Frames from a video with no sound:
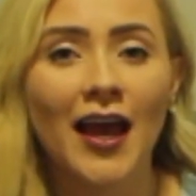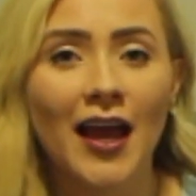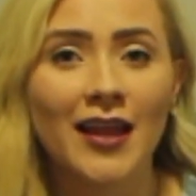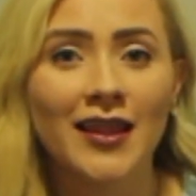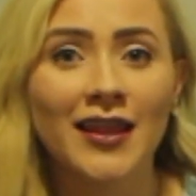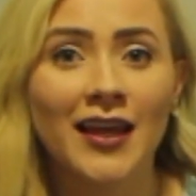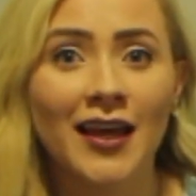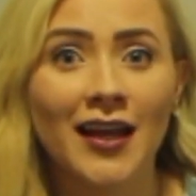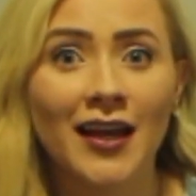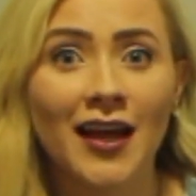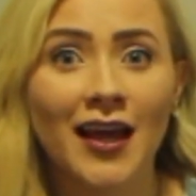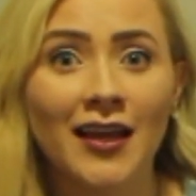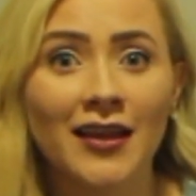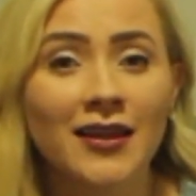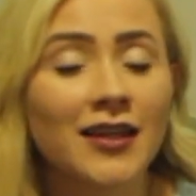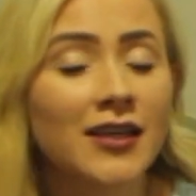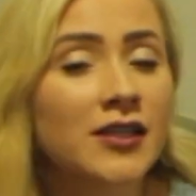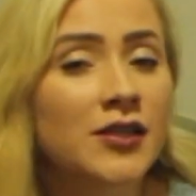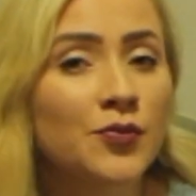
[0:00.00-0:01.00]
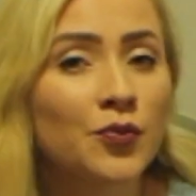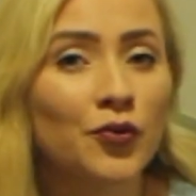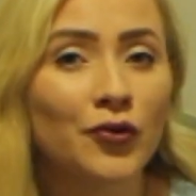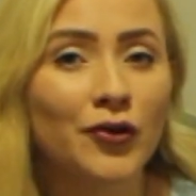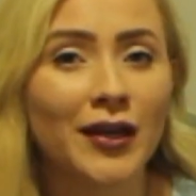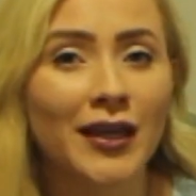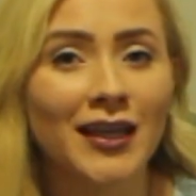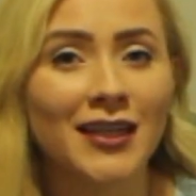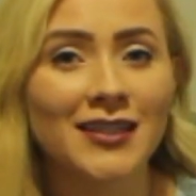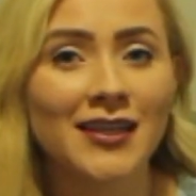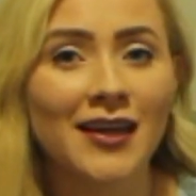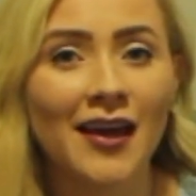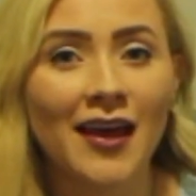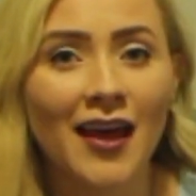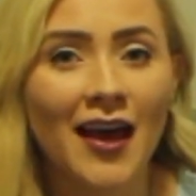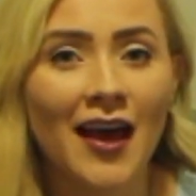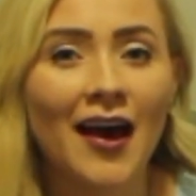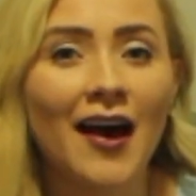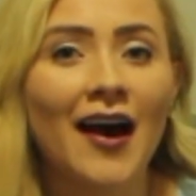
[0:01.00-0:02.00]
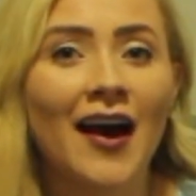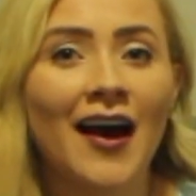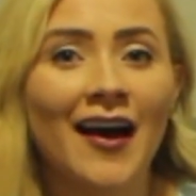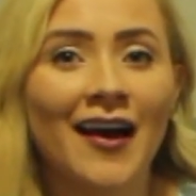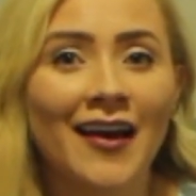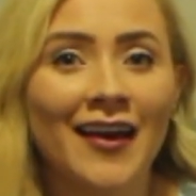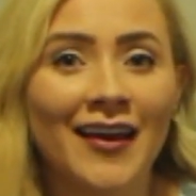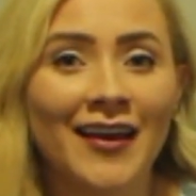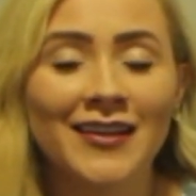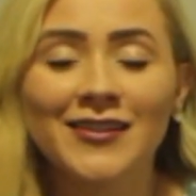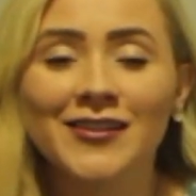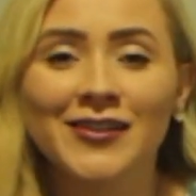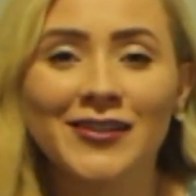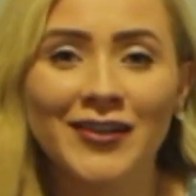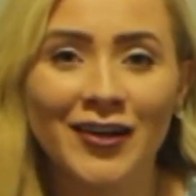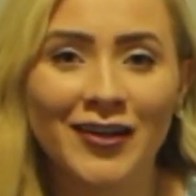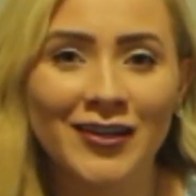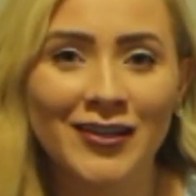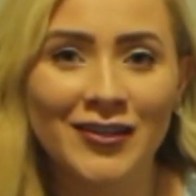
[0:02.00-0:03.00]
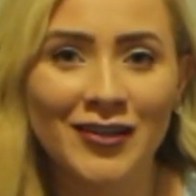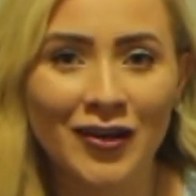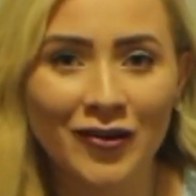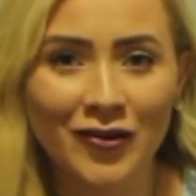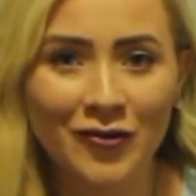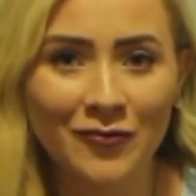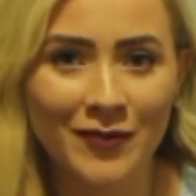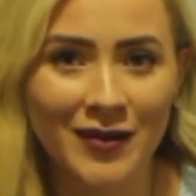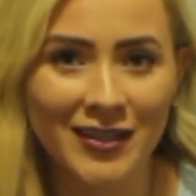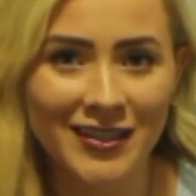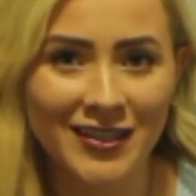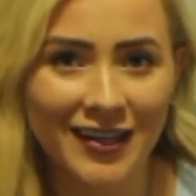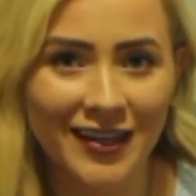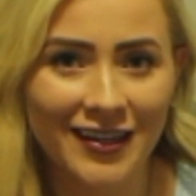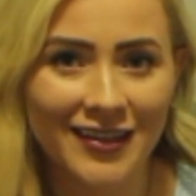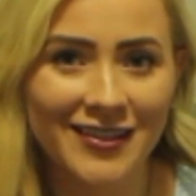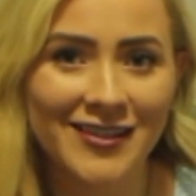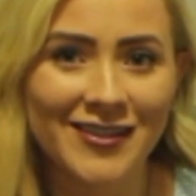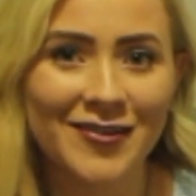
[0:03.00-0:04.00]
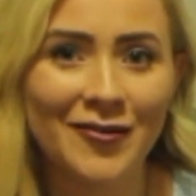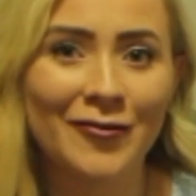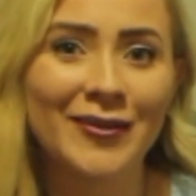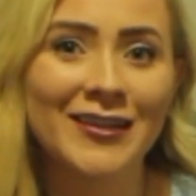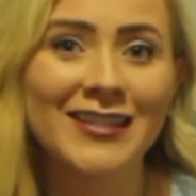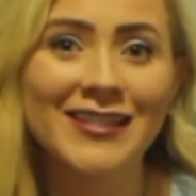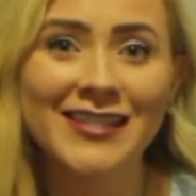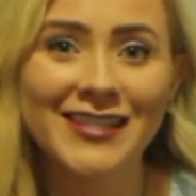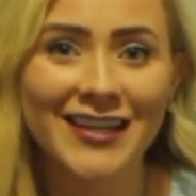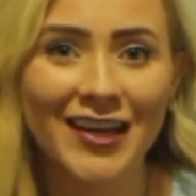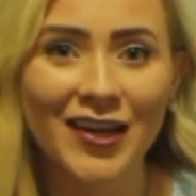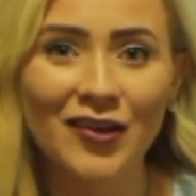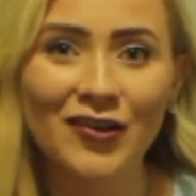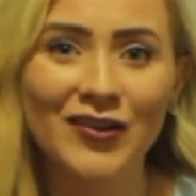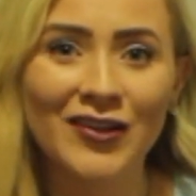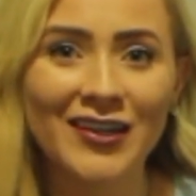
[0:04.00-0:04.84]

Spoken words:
And then at this point, I started documenting. So let's take a